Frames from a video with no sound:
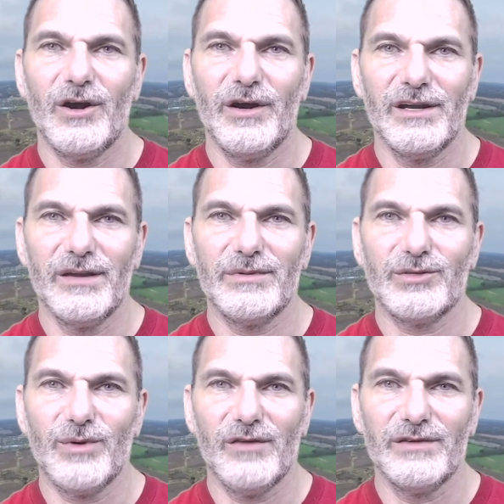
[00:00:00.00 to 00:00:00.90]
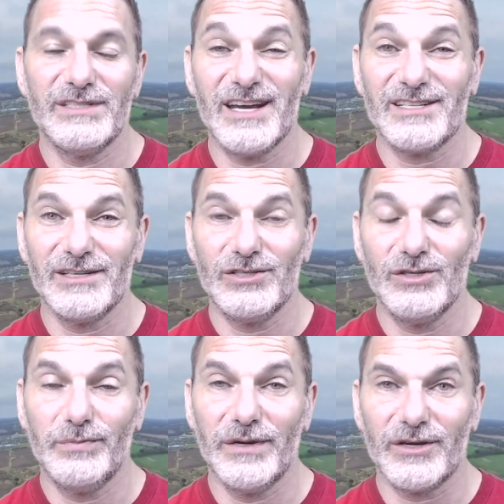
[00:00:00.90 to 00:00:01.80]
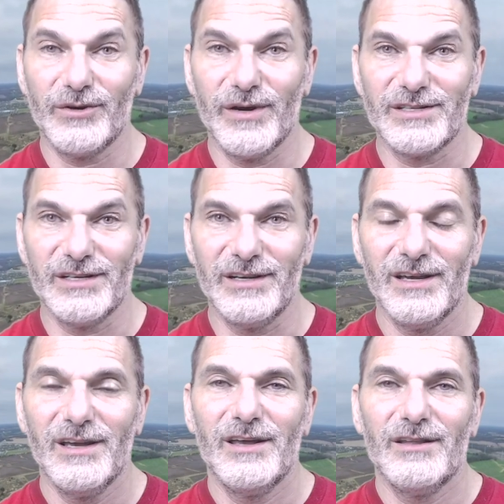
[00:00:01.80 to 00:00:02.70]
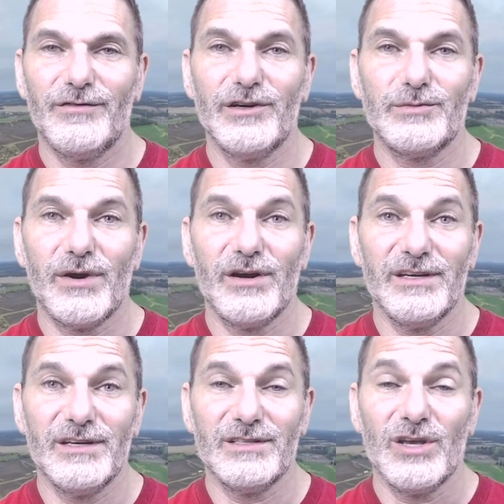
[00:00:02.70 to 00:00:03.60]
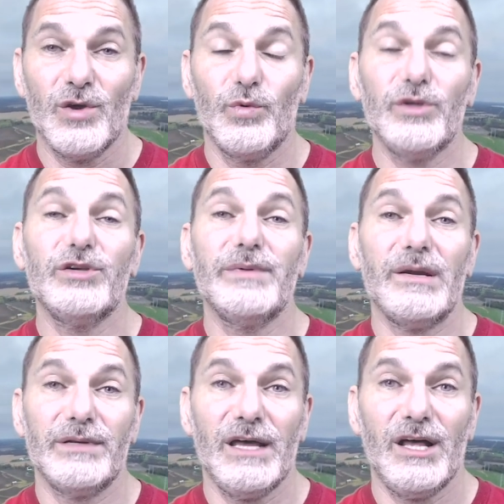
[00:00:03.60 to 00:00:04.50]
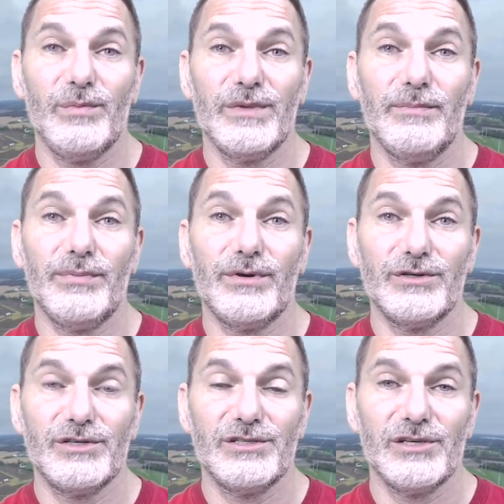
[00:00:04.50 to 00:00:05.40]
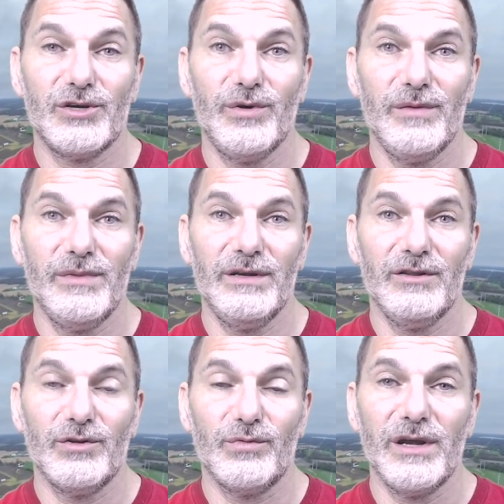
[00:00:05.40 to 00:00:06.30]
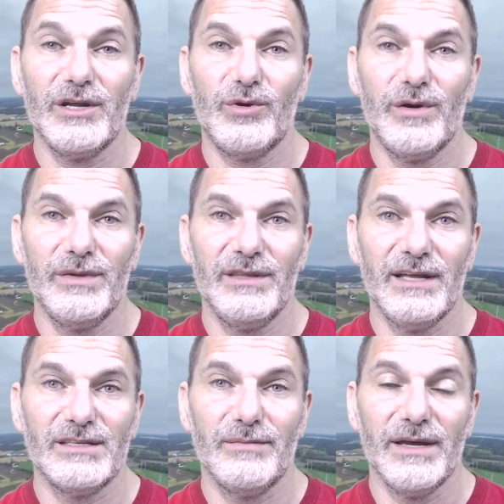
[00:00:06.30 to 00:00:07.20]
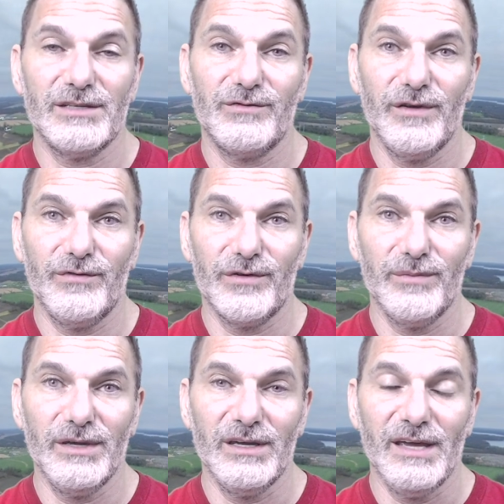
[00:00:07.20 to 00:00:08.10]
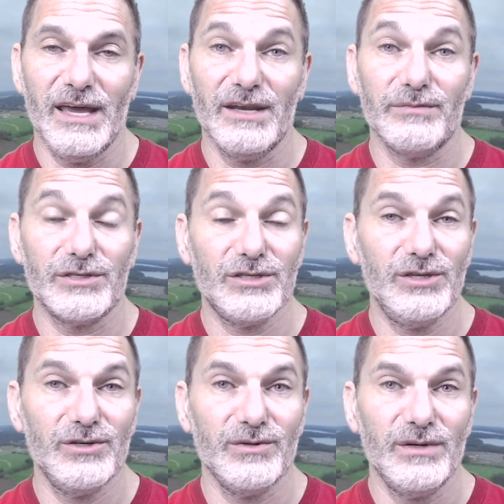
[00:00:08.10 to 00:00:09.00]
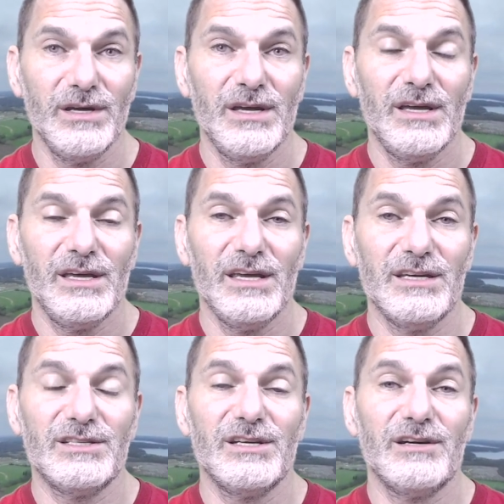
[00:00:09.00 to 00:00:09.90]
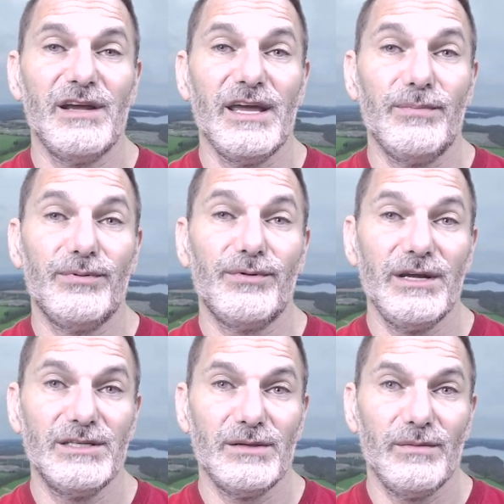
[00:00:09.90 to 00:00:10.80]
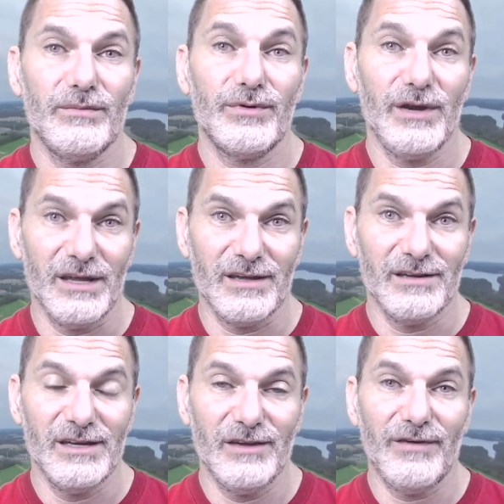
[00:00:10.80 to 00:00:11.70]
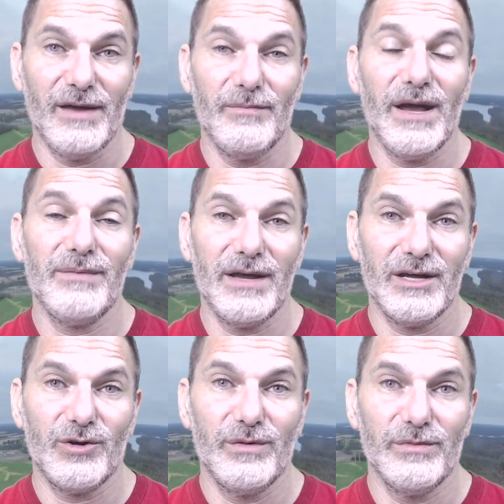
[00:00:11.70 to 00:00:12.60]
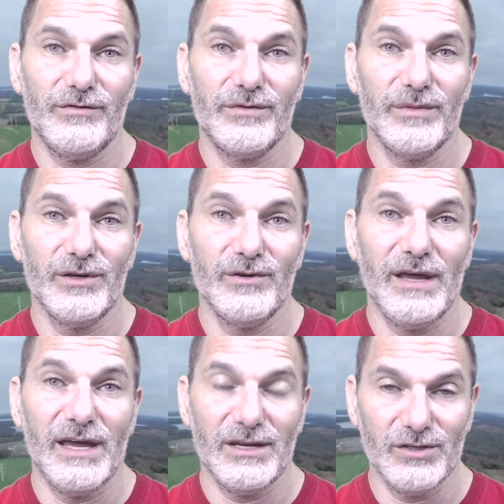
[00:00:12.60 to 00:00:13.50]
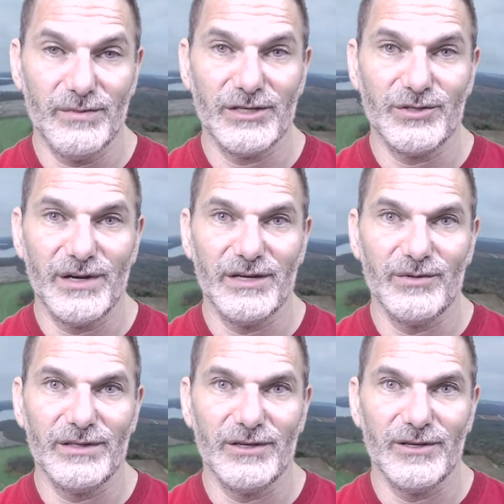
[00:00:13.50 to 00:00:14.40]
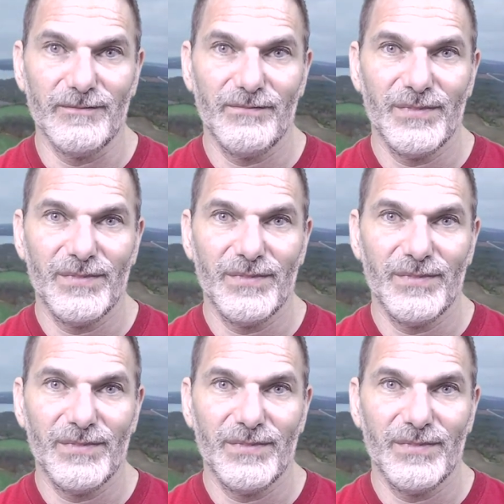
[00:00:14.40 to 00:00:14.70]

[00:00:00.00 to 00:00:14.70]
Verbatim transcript: All right, number 12. It's actually a two-part question. First part is, will you be able to help me purchase equipment, the right equipment that's the best fit for me? And number two, is there a price break if I buy my equipment from you and do my training with you?